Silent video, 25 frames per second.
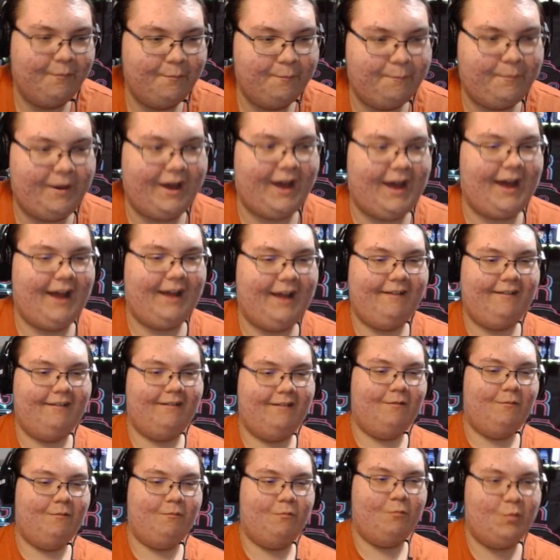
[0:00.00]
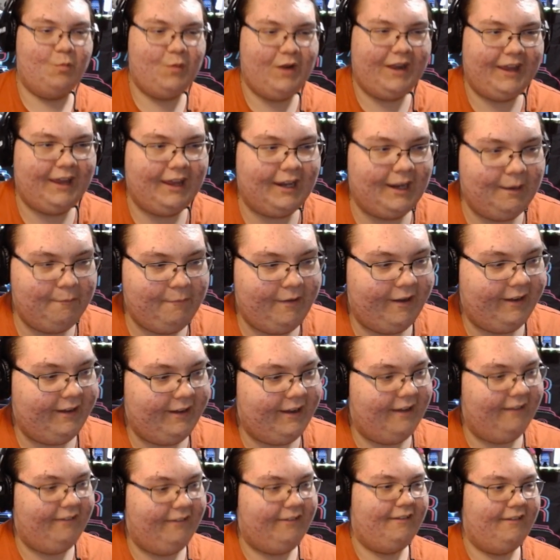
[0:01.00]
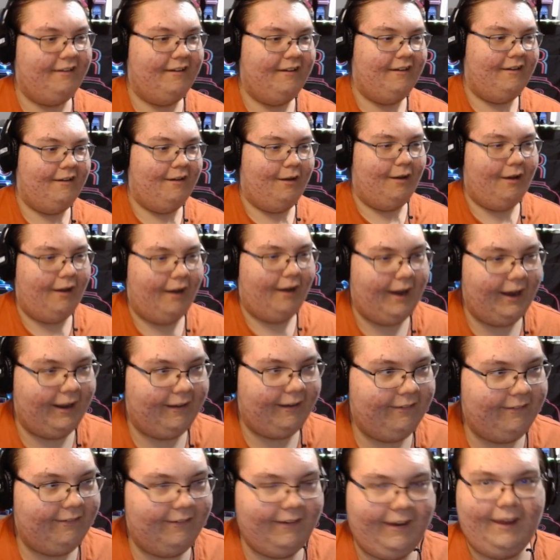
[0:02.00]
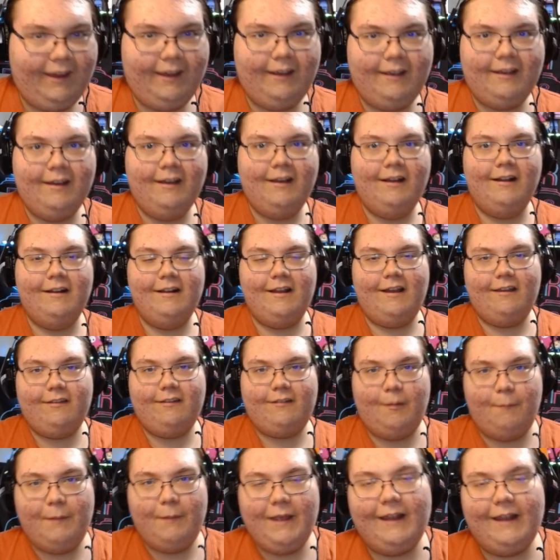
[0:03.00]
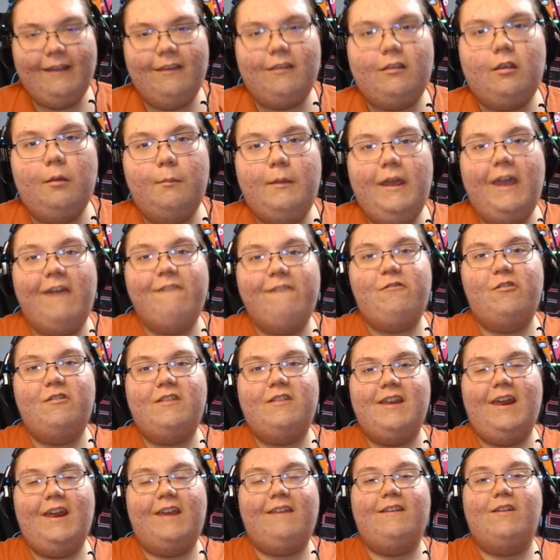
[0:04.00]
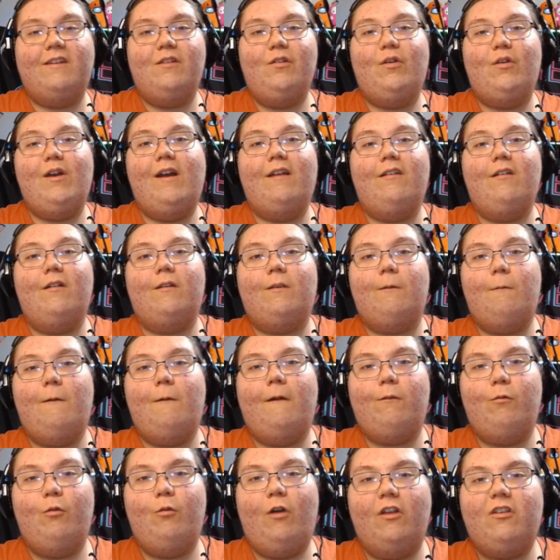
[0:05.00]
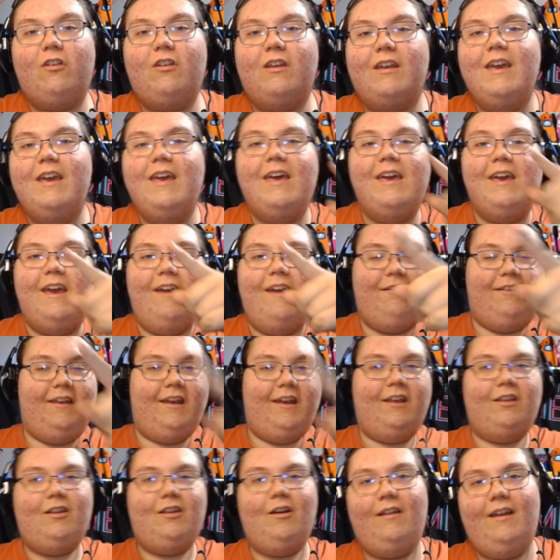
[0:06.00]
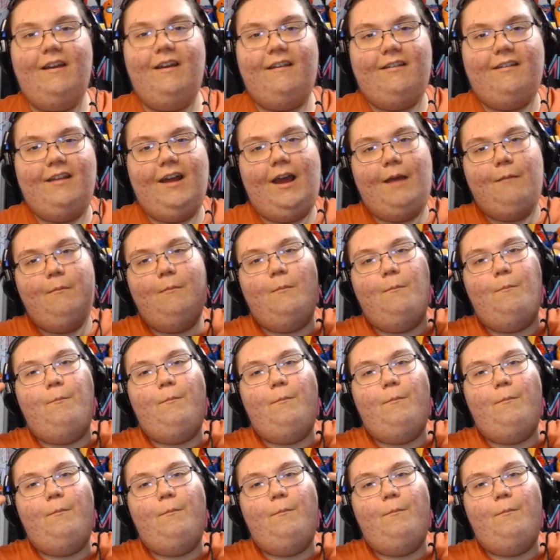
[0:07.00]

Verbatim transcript: But ring in Among Us, hide and seek. Let's go. Yeah, this could be it for today. Thank you guys so much for watching. And see you guys till next time.